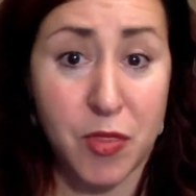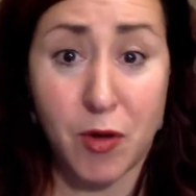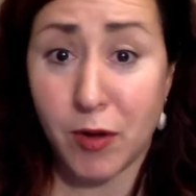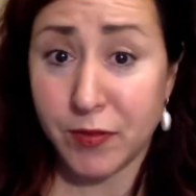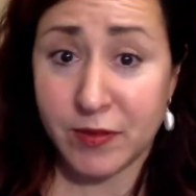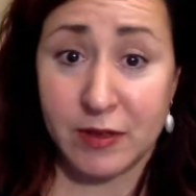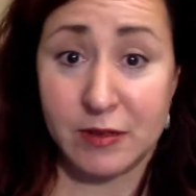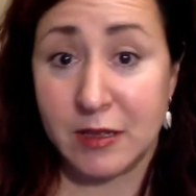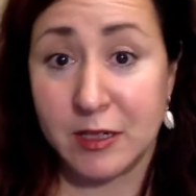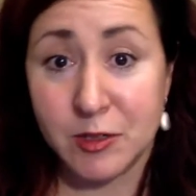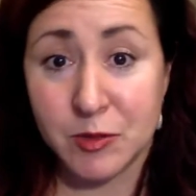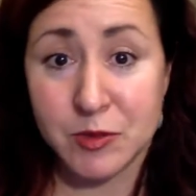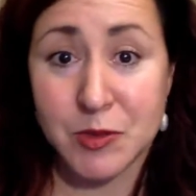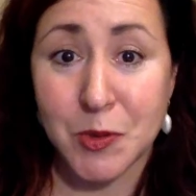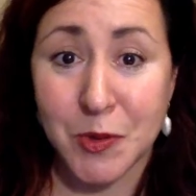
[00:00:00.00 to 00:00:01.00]
thought that they
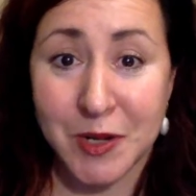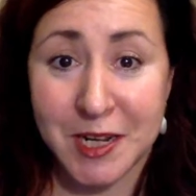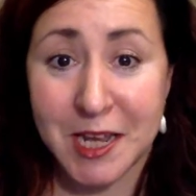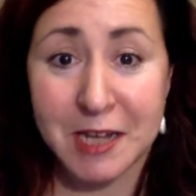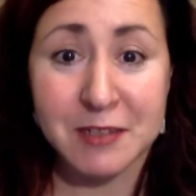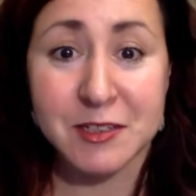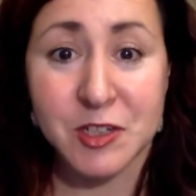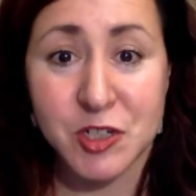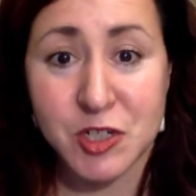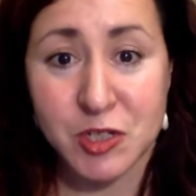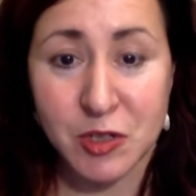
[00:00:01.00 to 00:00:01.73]
don't know any English,